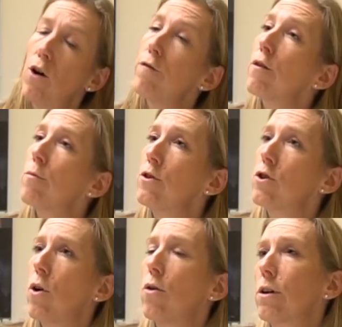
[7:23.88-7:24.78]
offer
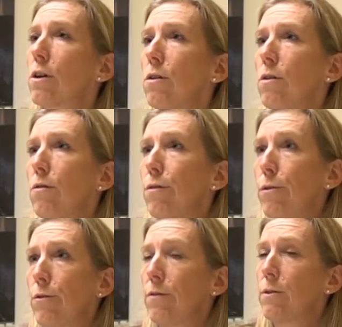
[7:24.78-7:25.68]
which Oracle
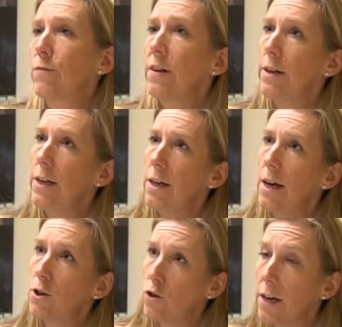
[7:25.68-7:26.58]
thought was very
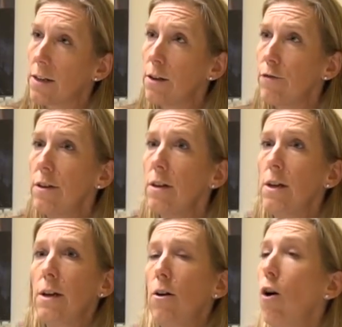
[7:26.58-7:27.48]
attractive, and
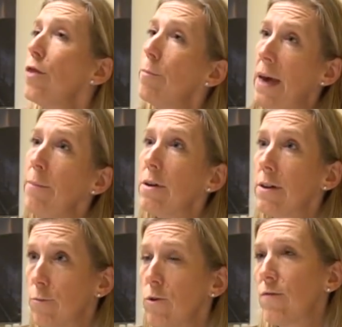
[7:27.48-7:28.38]
on the paper
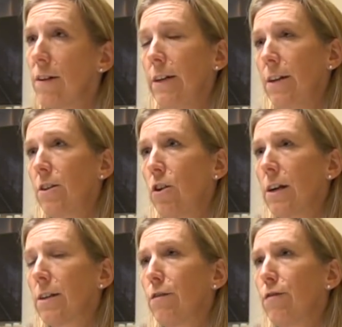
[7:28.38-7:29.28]
it was very
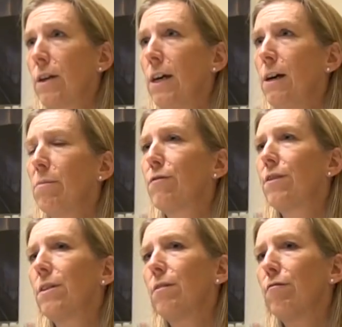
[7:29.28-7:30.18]
attractive.
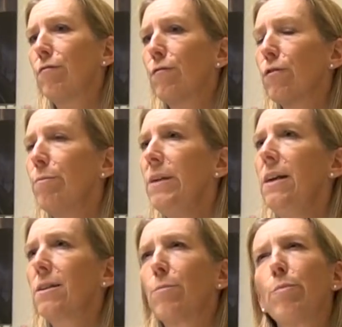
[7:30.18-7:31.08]
But for
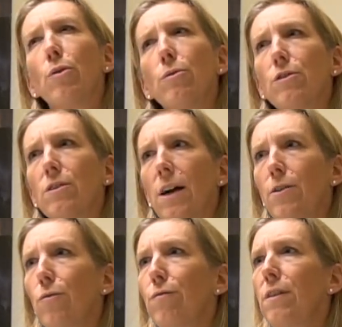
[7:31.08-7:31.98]
me as a person,
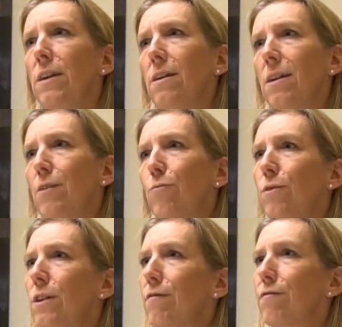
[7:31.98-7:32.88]
I don't think
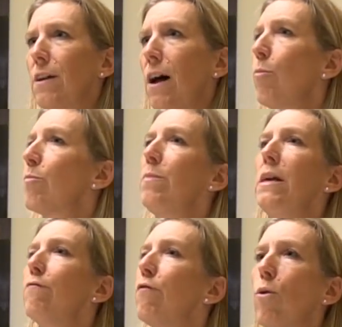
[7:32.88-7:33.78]
it would have helped
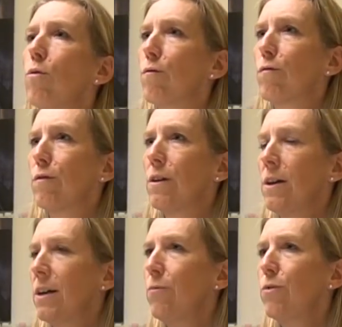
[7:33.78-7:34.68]
me evolve.
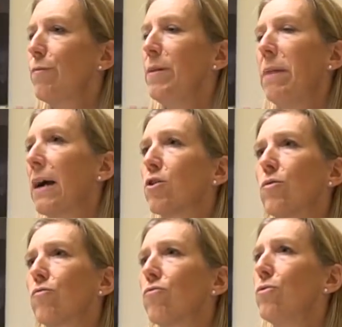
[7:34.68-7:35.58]
It would have been back
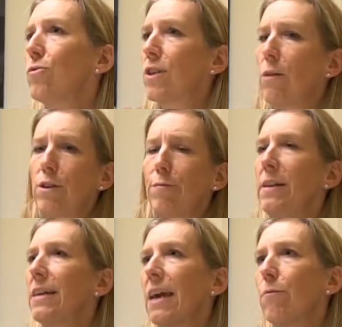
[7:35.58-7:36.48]
to the roots. I would have
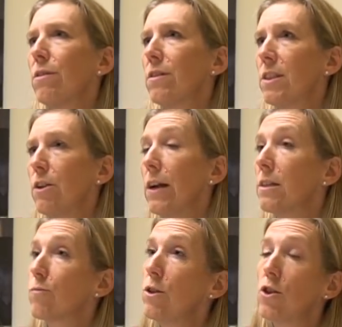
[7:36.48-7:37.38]
been again with the
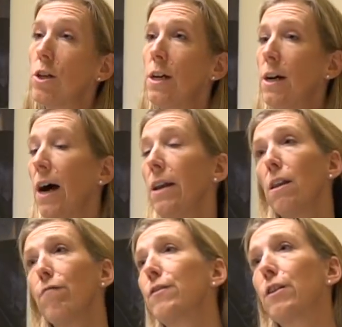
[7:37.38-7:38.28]
CRS, which I
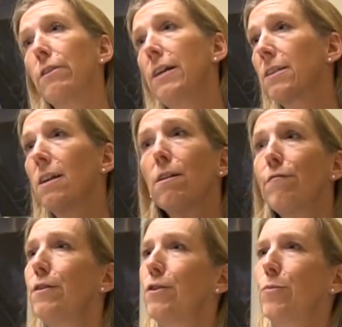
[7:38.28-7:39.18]
love CRS, I
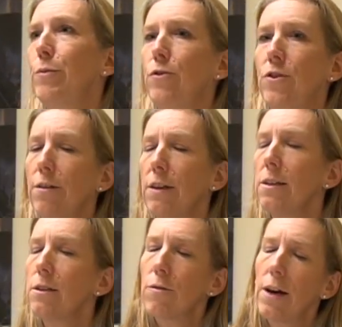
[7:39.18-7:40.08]
love distribution, I
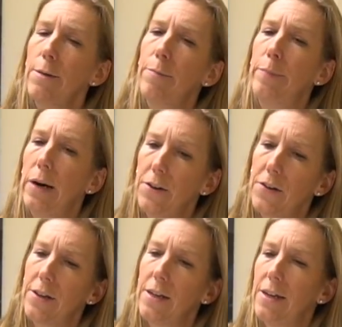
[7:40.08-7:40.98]
think it's great, but